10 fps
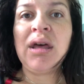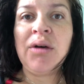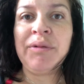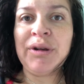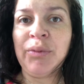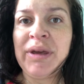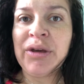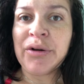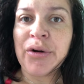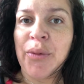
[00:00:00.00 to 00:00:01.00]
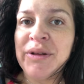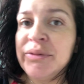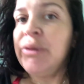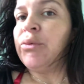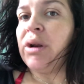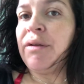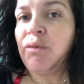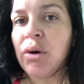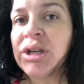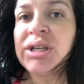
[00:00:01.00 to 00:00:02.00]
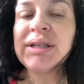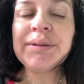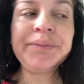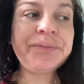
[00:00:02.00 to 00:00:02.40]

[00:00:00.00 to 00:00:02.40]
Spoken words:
within a week you can grow between 1 and 4 inches.